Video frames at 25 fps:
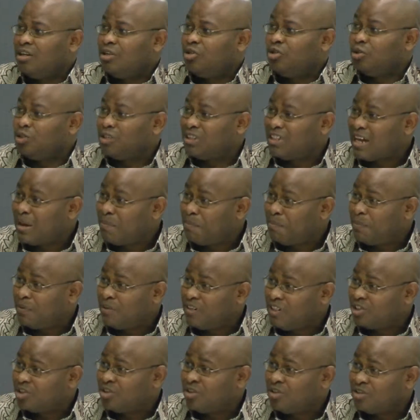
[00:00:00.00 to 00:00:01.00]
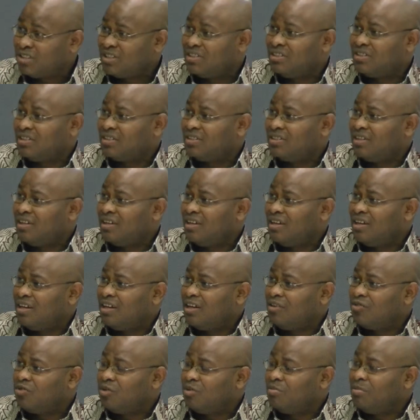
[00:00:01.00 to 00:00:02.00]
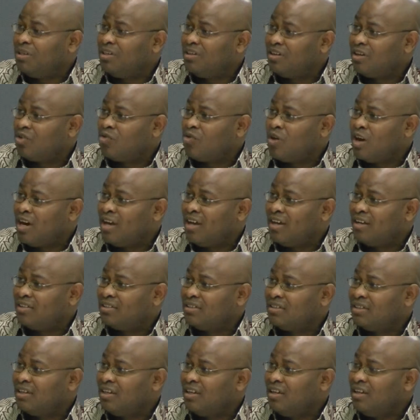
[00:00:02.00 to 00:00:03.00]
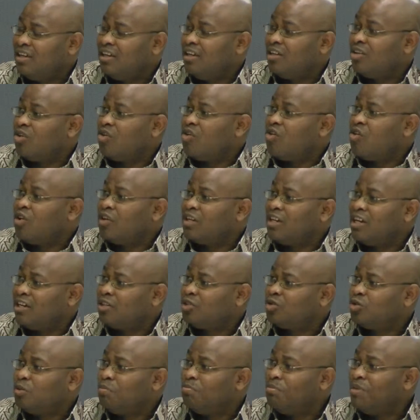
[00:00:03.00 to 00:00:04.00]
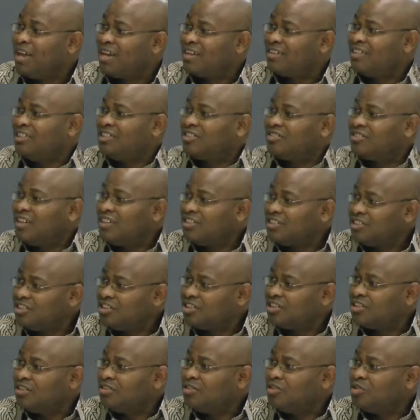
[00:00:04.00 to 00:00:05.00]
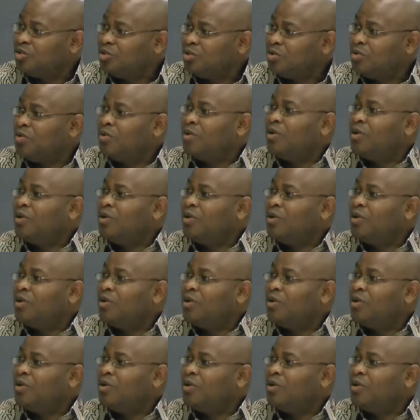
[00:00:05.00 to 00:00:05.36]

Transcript: to tap resources that will be required in order to make the transition to